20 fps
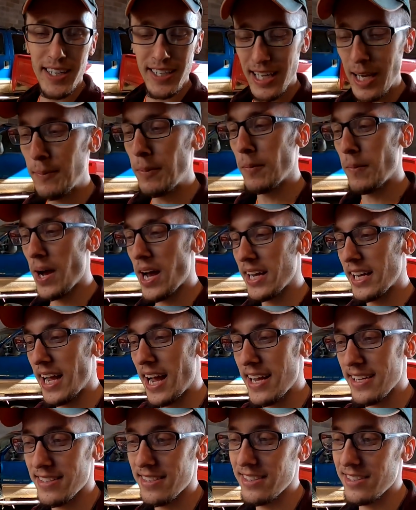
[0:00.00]
And keep in mind,
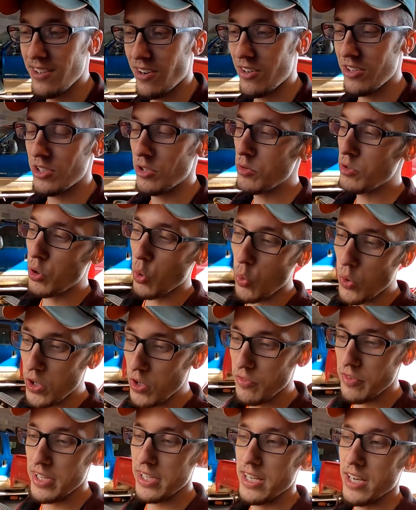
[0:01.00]
guys, these aren't
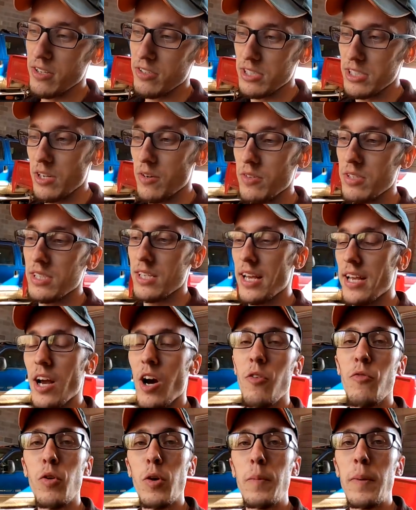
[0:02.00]
tutorial videos, so to say.
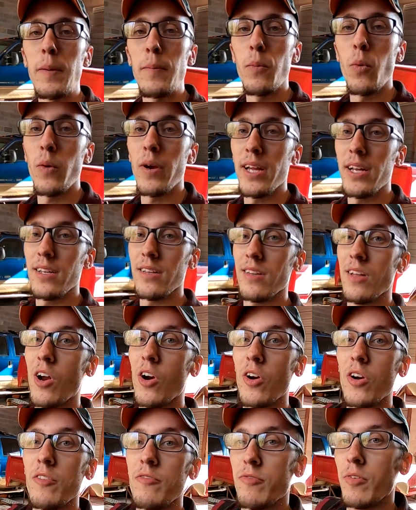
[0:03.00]
Hopefully people can
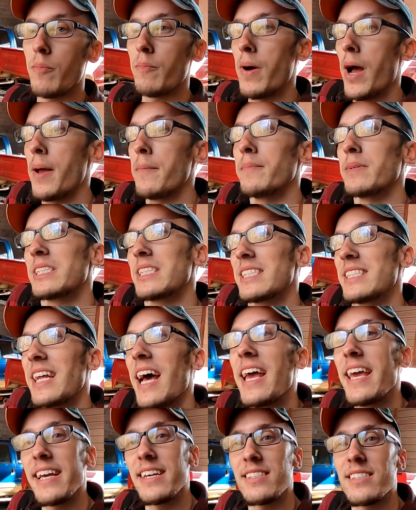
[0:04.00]
learn from my
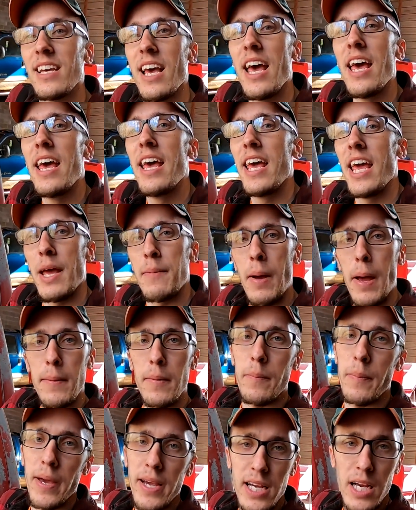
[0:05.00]
mistakes and
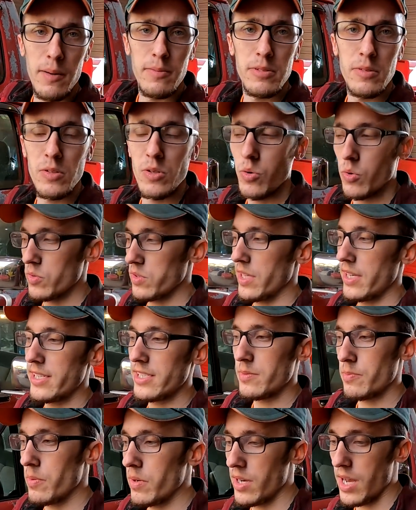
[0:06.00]
maybe pick up some cool
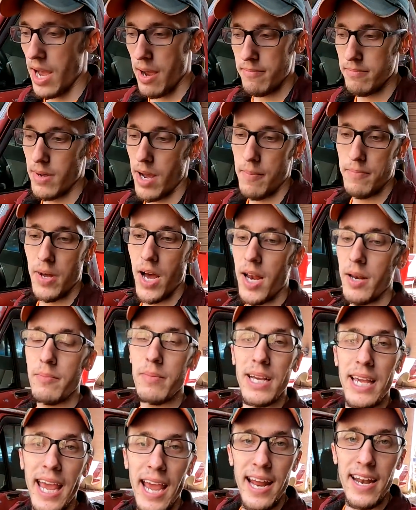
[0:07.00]
things, but I'm not a
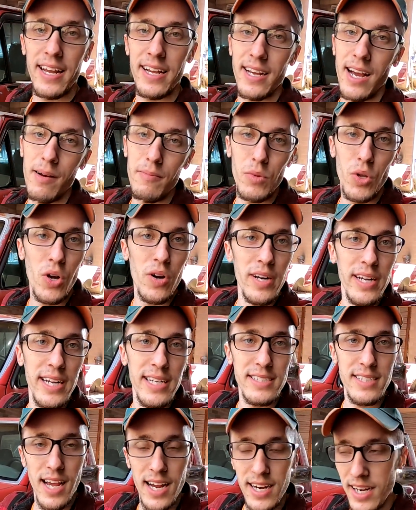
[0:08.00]
mechanic. I'm learning
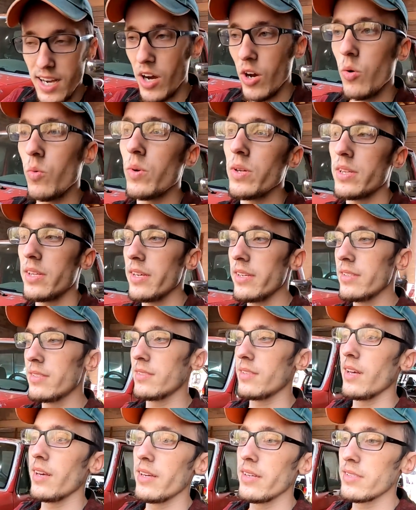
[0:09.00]
as I go with these
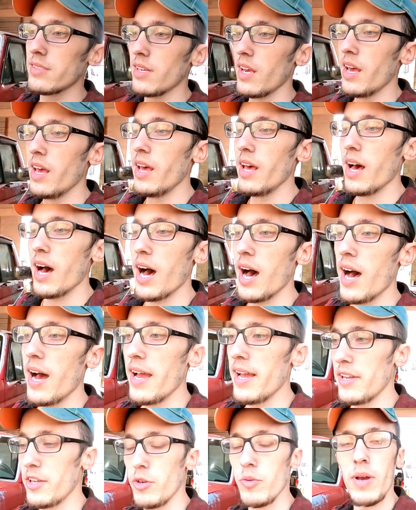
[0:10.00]
things,
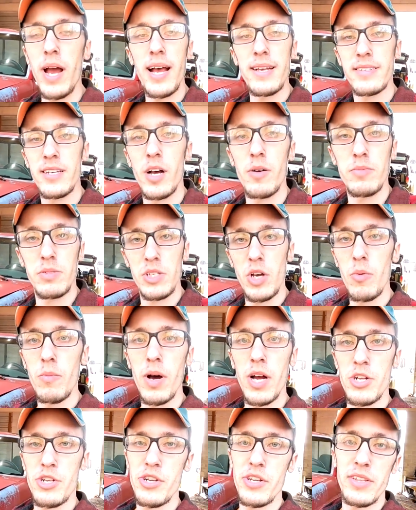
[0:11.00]
and you guys help so
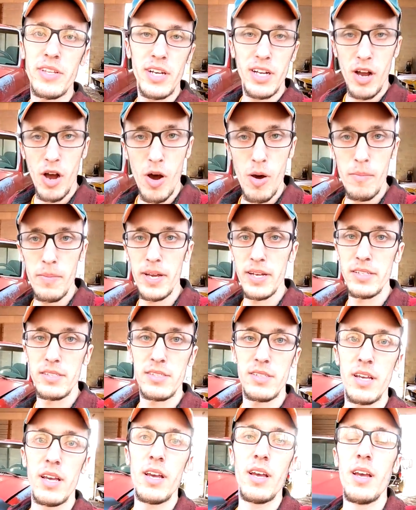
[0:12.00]
much in the
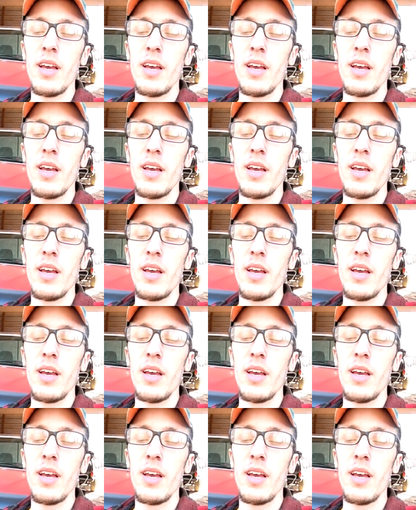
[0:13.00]
comments.